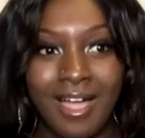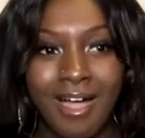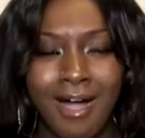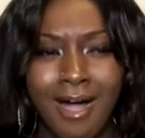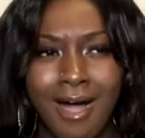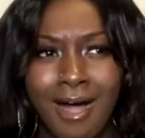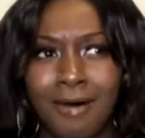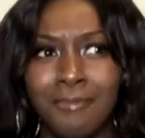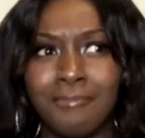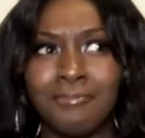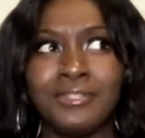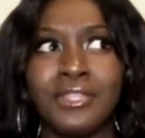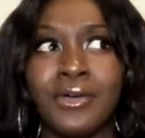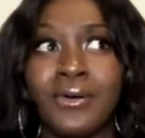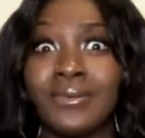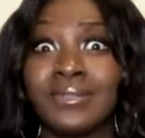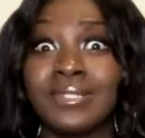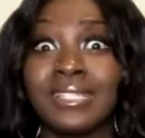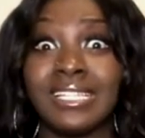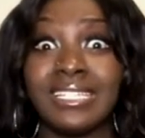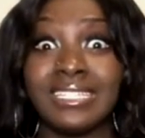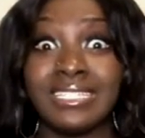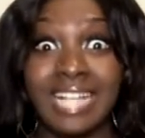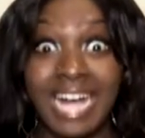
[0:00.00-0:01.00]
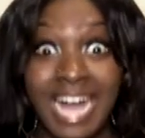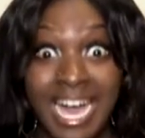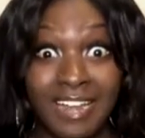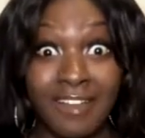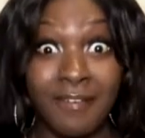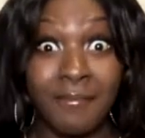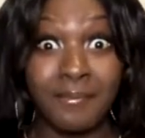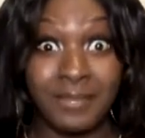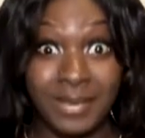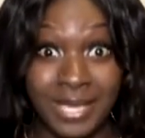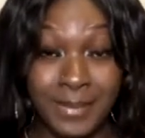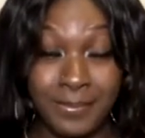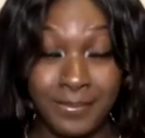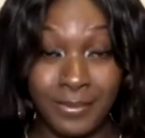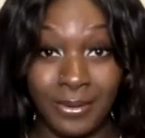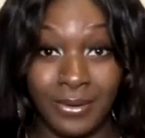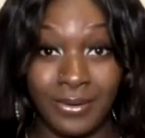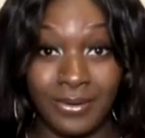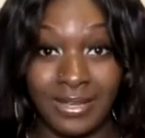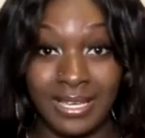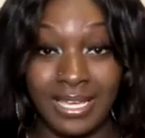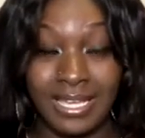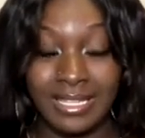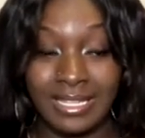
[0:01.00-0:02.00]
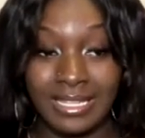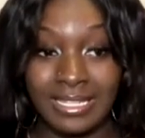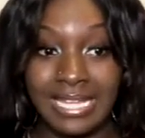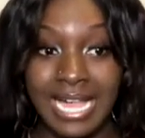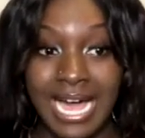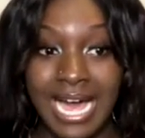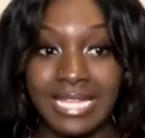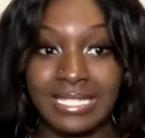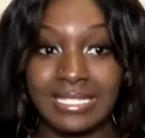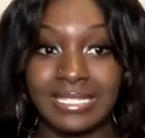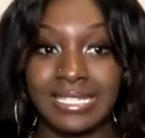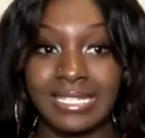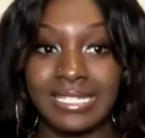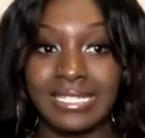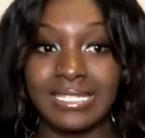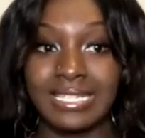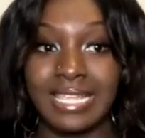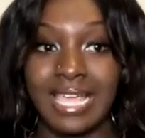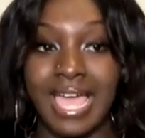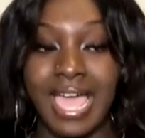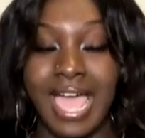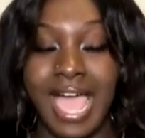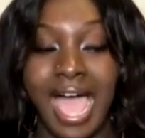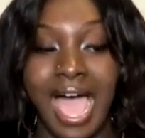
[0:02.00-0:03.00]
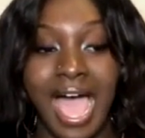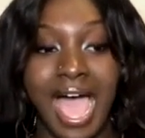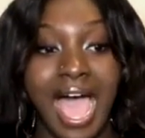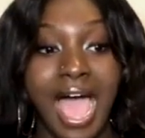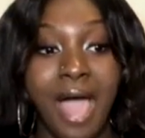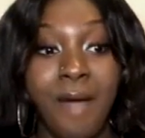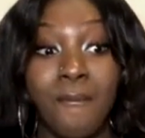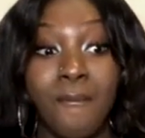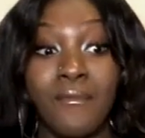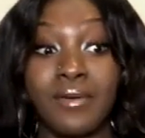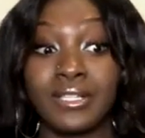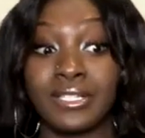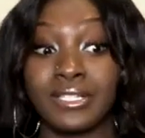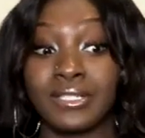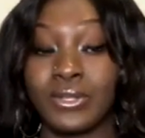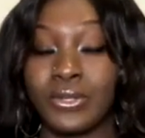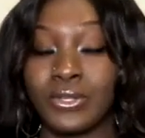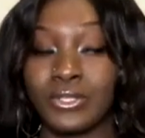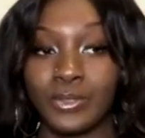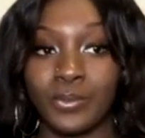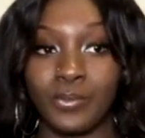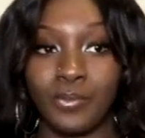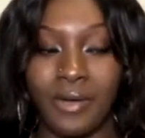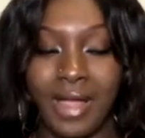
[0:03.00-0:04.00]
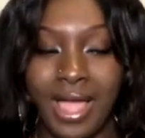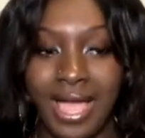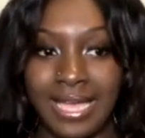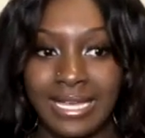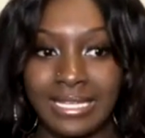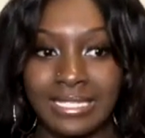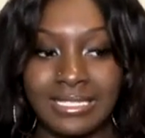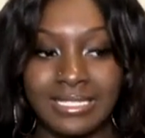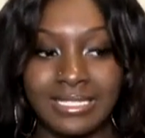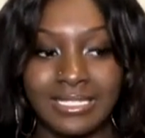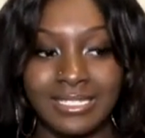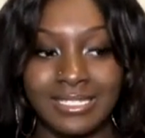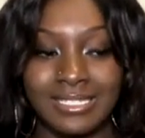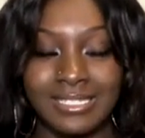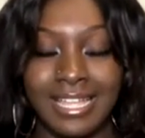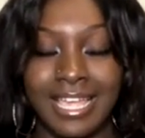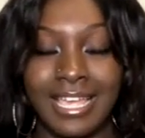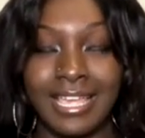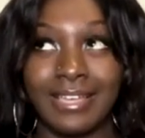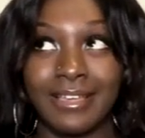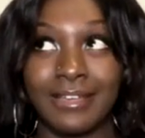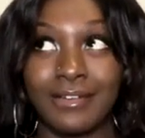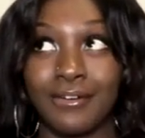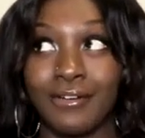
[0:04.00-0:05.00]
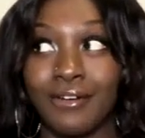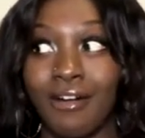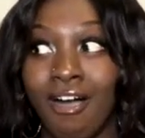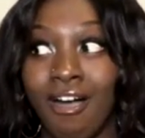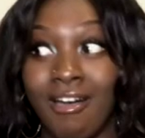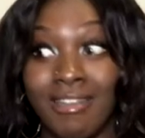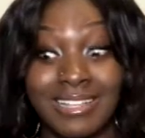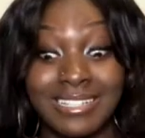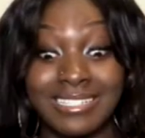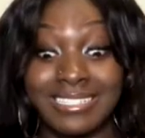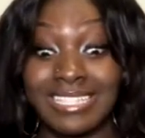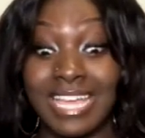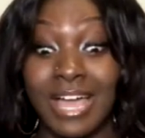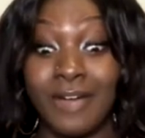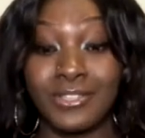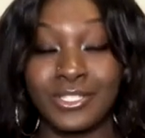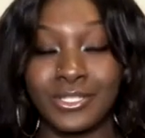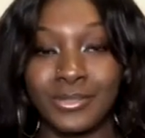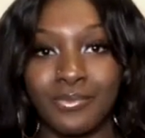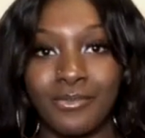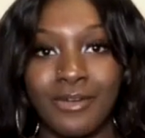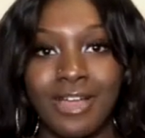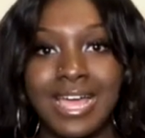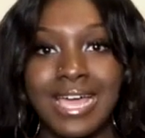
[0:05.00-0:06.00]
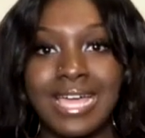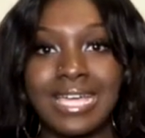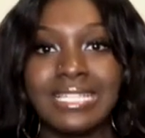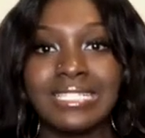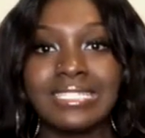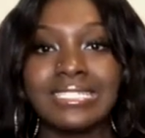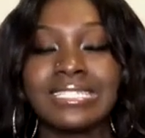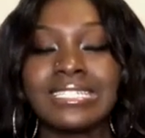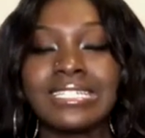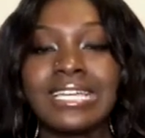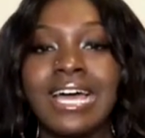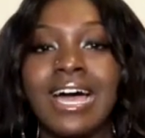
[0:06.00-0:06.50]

Um, there was a lot of people in the classes. I was so surprised. Like, honestly, I was surprised.